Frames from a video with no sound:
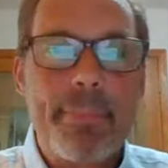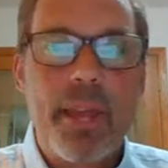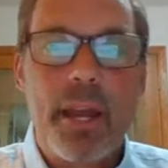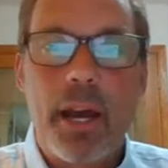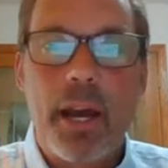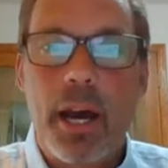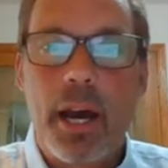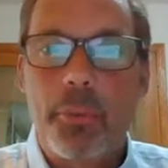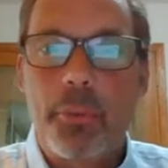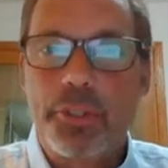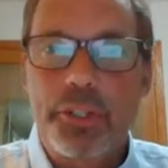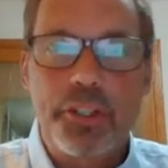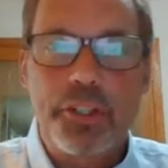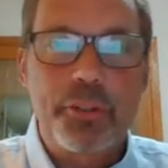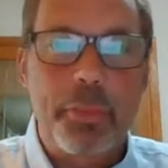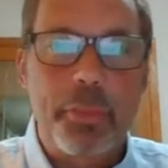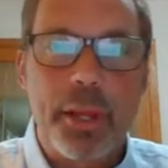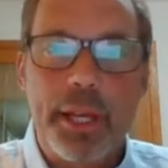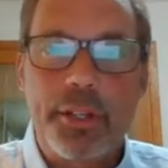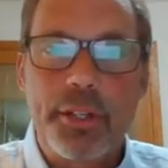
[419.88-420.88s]
which
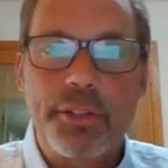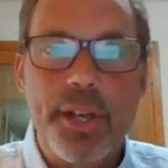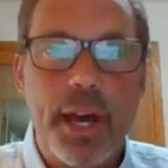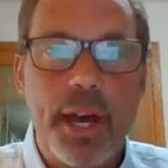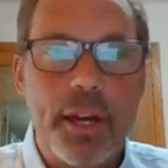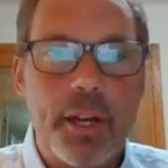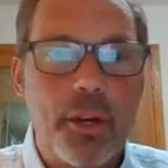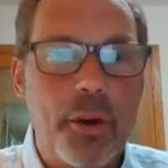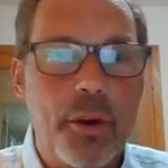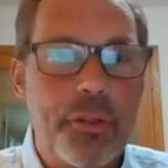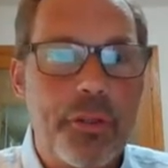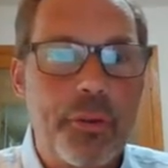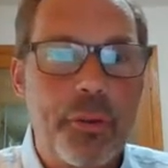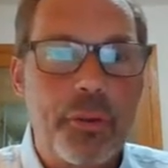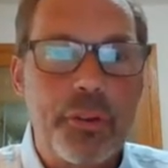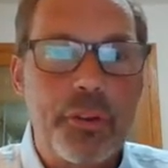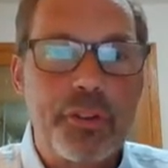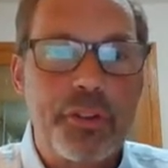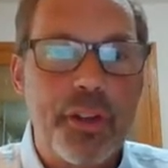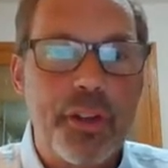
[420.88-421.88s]
explains how to go through
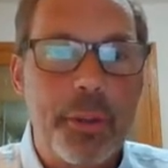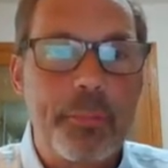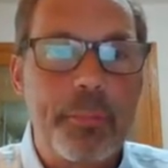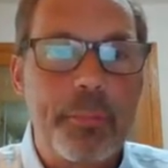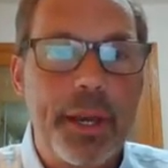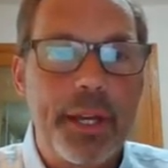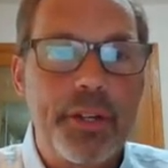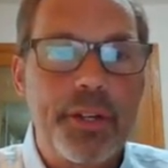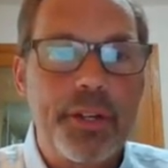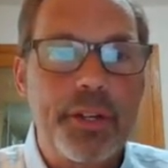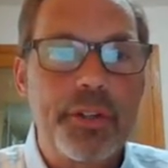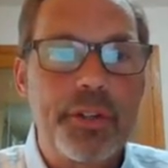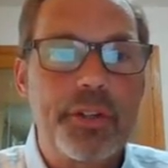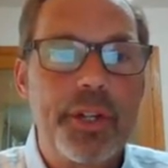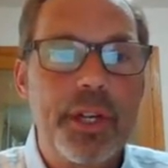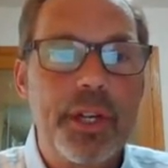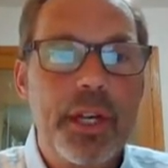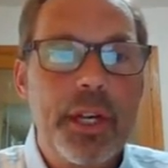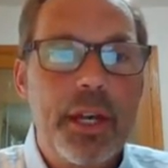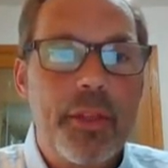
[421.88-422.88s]
the subpages.
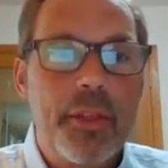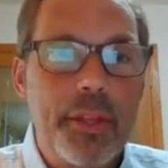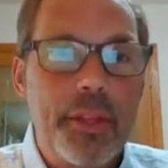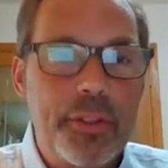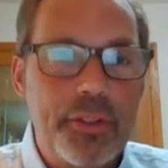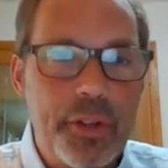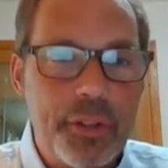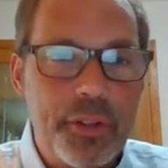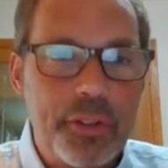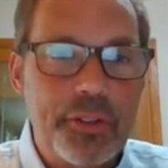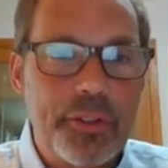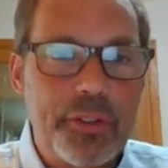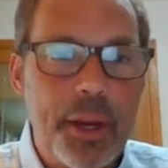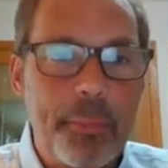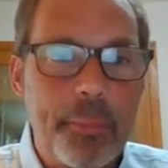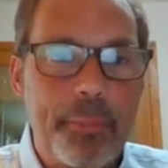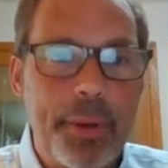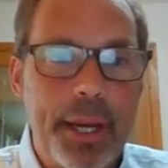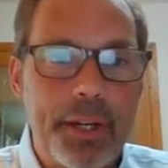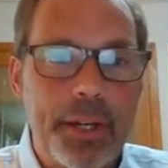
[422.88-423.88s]
These are the
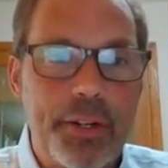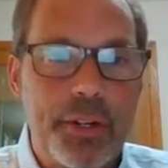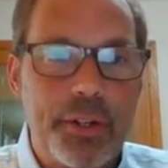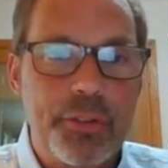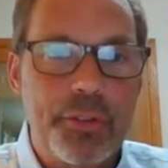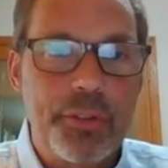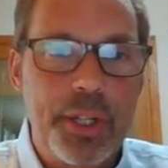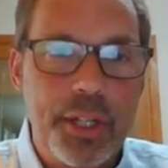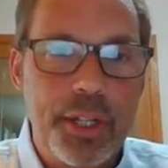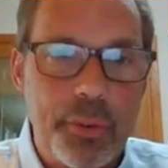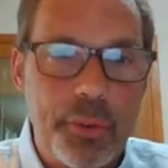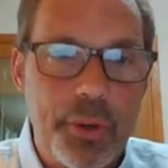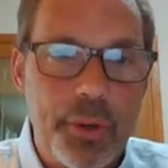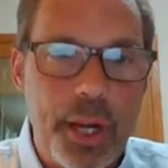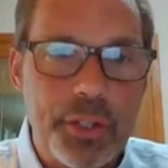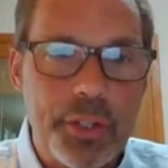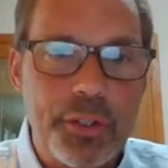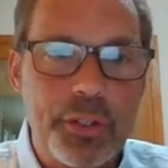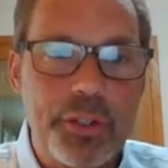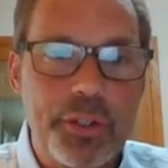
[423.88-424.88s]
subpages:
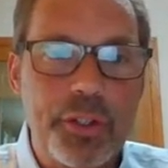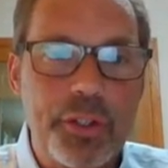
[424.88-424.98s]
Introduction to the